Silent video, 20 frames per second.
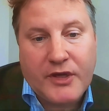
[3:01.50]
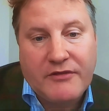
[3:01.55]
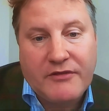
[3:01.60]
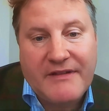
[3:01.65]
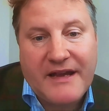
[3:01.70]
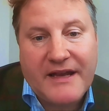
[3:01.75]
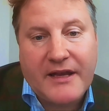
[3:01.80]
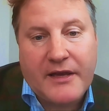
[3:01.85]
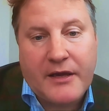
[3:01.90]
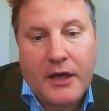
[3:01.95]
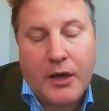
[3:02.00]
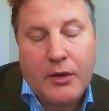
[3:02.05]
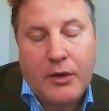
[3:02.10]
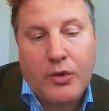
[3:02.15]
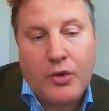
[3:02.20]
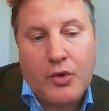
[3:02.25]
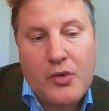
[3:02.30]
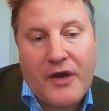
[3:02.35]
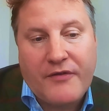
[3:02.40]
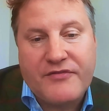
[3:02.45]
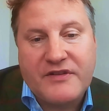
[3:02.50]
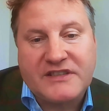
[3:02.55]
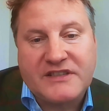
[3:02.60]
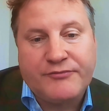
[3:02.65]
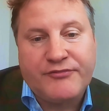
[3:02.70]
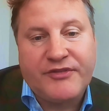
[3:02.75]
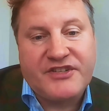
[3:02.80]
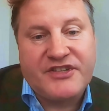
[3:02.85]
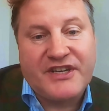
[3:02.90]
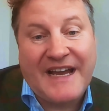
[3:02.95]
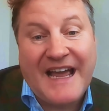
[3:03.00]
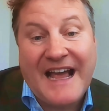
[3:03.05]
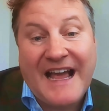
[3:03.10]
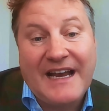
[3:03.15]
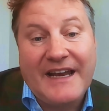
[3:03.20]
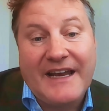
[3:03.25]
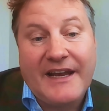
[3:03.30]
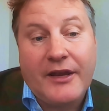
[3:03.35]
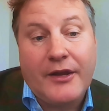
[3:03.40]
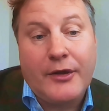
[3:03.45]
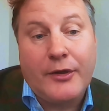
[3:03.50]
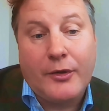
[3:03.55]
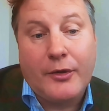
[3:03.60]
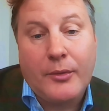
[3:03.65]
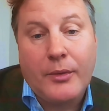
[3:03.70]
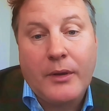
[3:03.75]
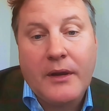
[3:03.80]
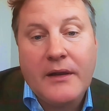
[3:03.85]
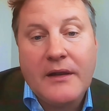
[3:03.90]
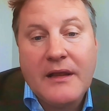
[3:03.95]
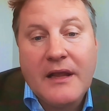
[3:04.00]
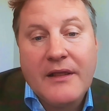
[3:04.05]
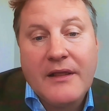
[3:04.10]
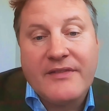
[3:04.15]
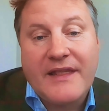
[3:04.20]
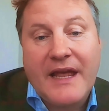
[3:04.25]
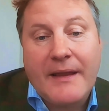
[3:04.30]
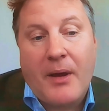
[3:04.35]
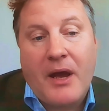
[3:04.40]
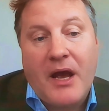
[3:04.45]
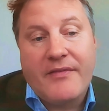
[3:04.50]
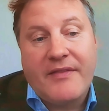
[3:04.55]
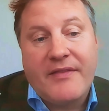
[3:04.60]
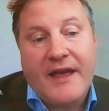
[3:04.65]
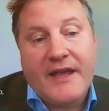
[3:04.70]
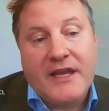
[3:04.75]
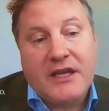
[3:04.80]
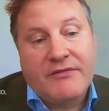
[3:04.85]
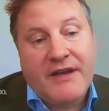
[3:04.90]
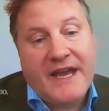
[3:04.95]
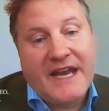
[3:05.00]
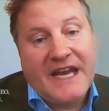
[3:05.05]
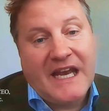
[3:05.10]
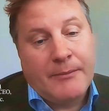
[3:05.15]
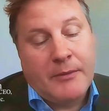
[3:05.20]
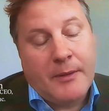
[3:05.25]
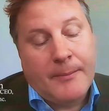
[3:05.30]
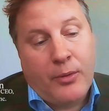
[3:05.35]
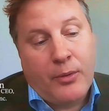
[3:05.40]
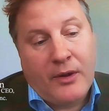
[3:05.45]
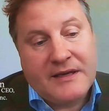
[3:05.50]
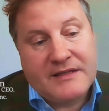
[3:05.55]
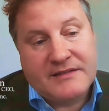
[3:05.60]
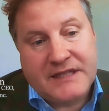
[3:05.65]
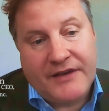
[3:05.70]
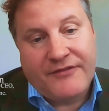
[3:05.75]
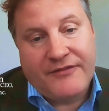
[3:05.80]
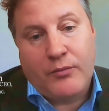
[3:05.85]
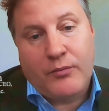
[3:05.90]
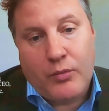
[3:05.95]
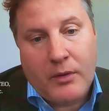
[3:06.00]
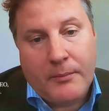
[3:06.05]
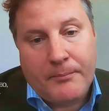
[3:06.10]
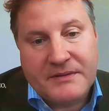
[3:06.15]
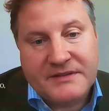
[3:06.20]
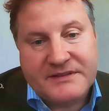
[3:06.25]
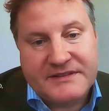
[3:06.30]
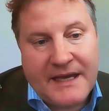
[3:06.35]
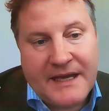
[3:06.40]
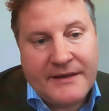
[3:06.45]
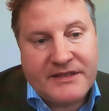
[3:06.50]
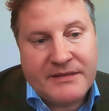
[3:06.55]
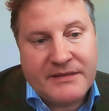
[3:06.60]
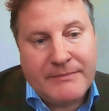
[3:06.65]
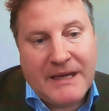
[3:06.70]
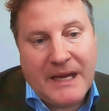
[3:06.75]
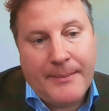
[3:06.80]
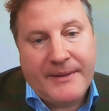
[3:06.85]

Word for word: someone Urenco or whoever is enriching LEU, they buy their uranium at 0.71%.